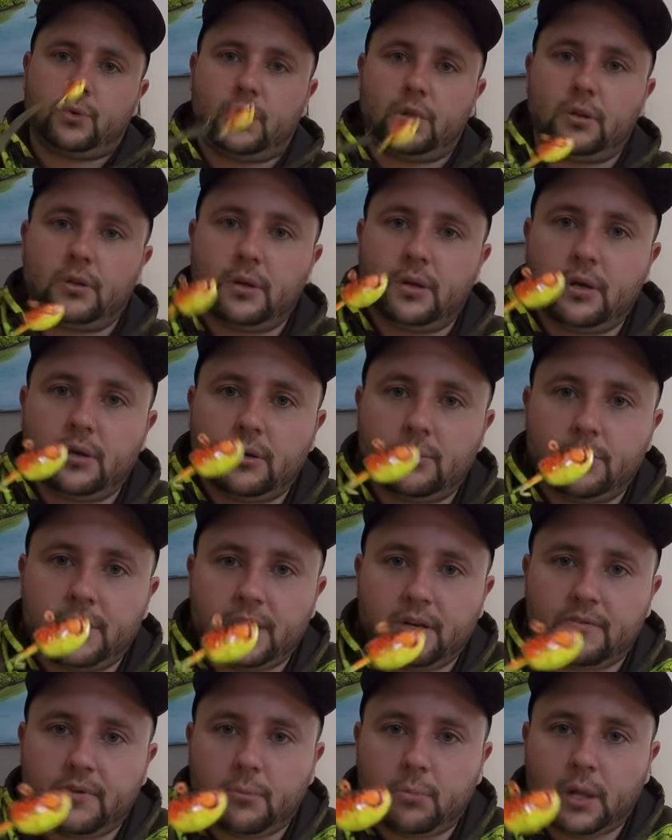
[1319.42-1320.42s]
with a little
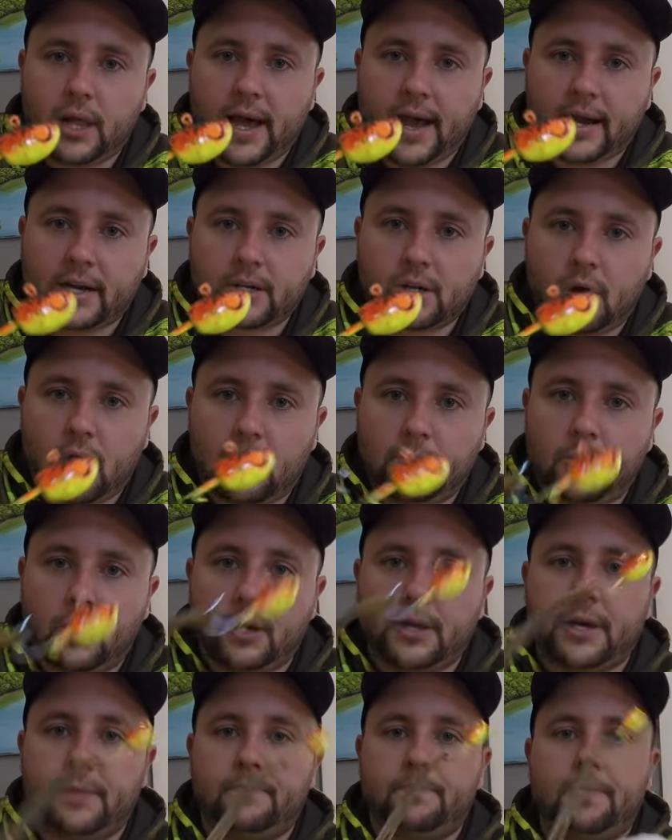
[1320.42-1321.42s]
bit of a black top
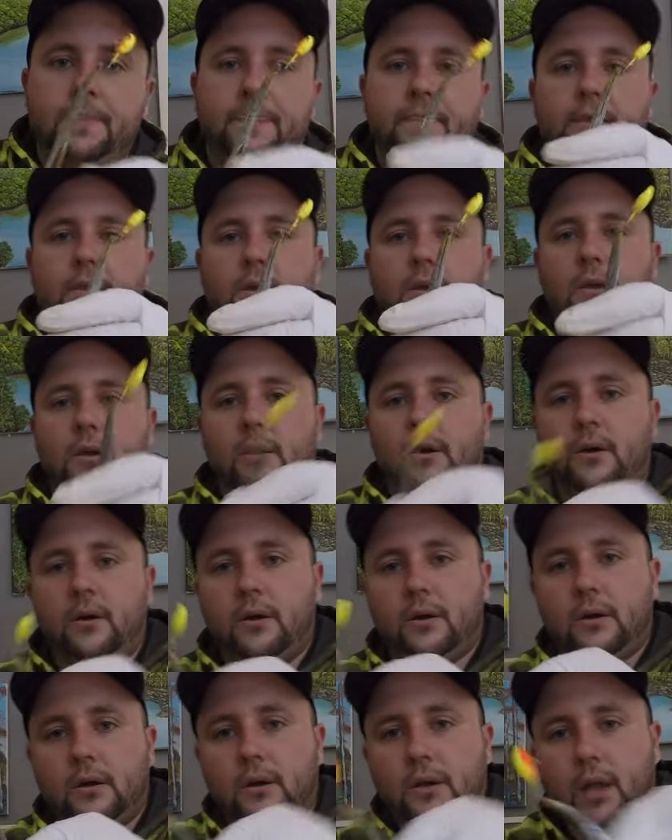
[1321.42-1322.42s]
on it.
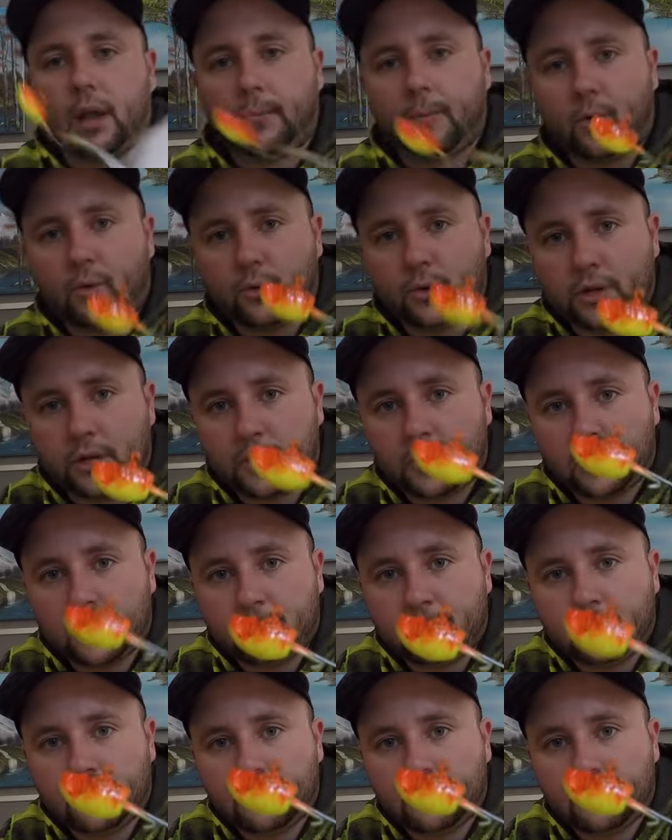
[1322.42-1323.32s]
Came out really good.